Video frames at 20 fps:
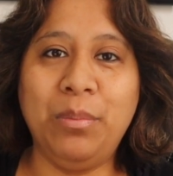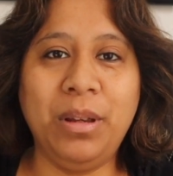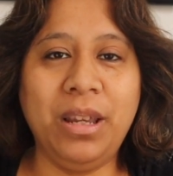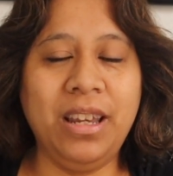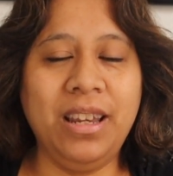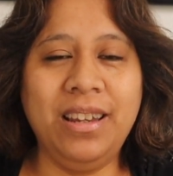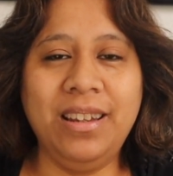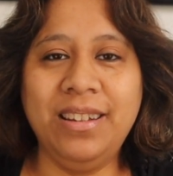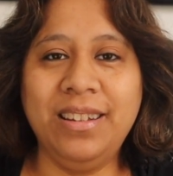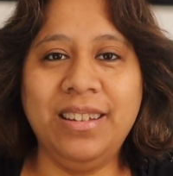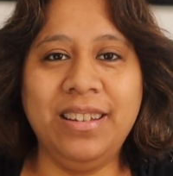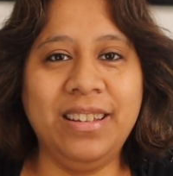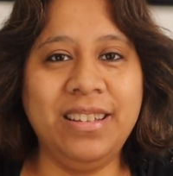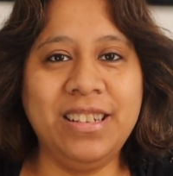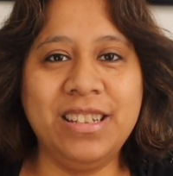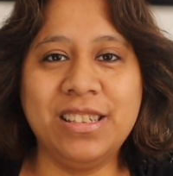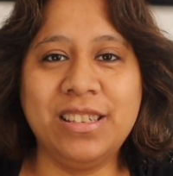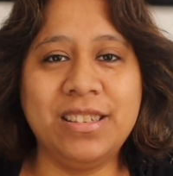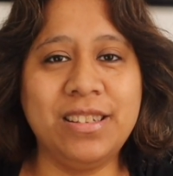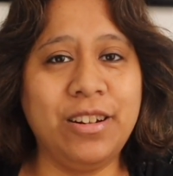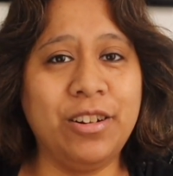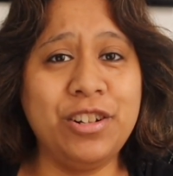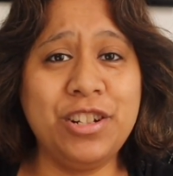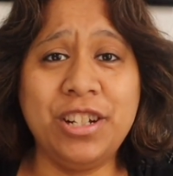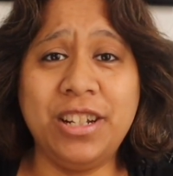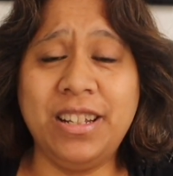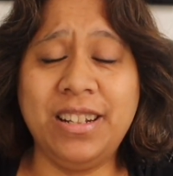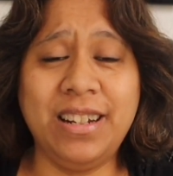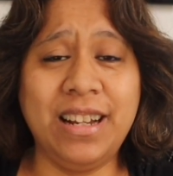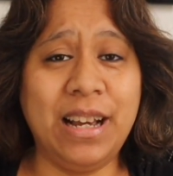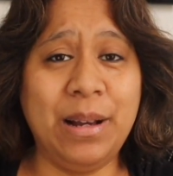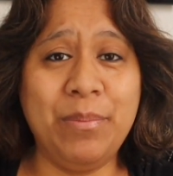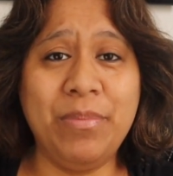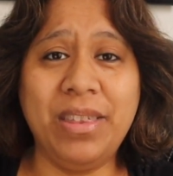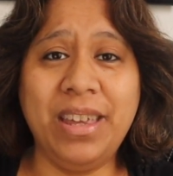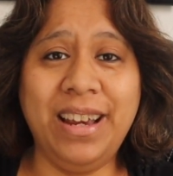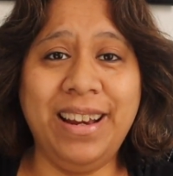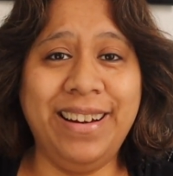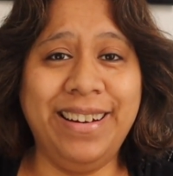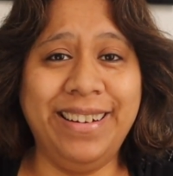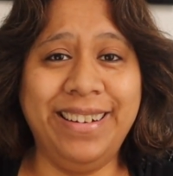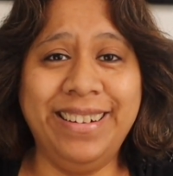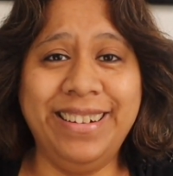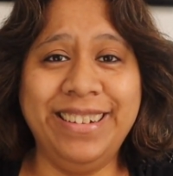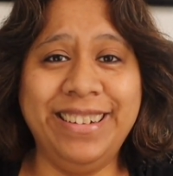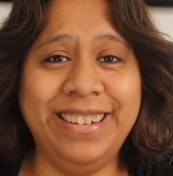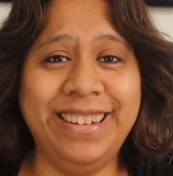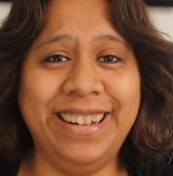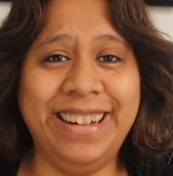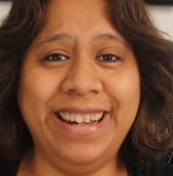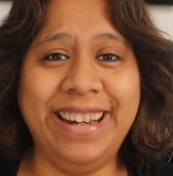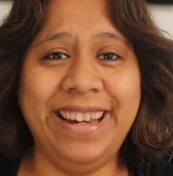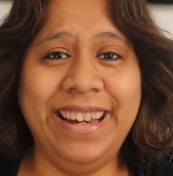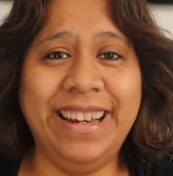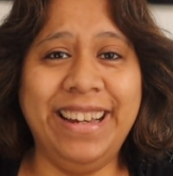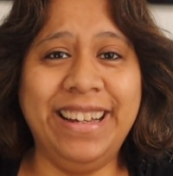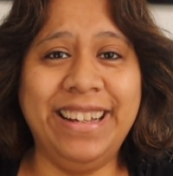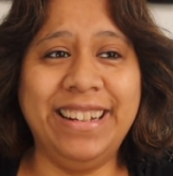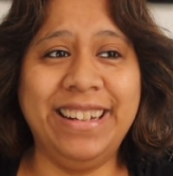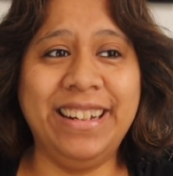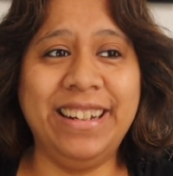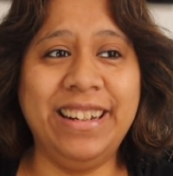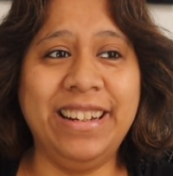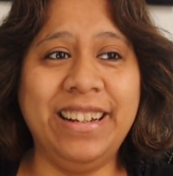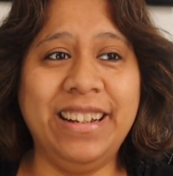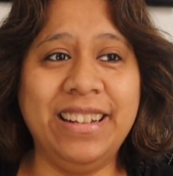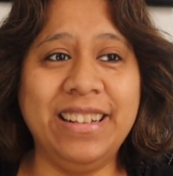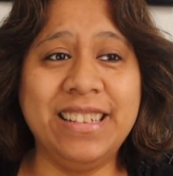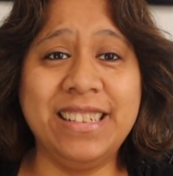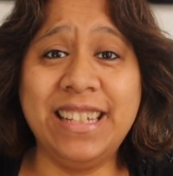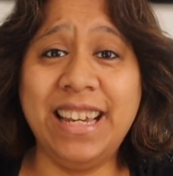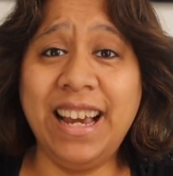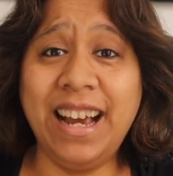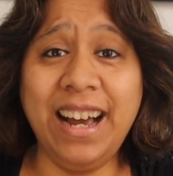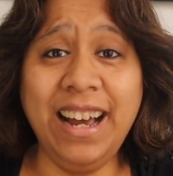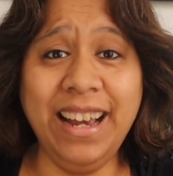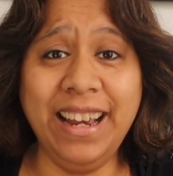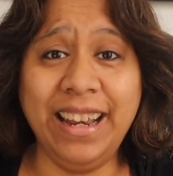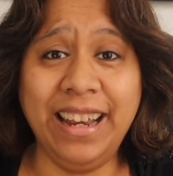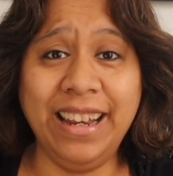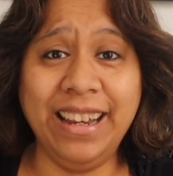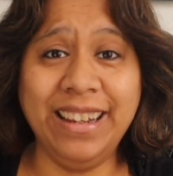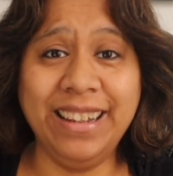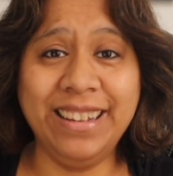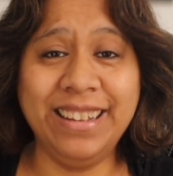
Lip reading: me. Just search it. I'm there, and say hi.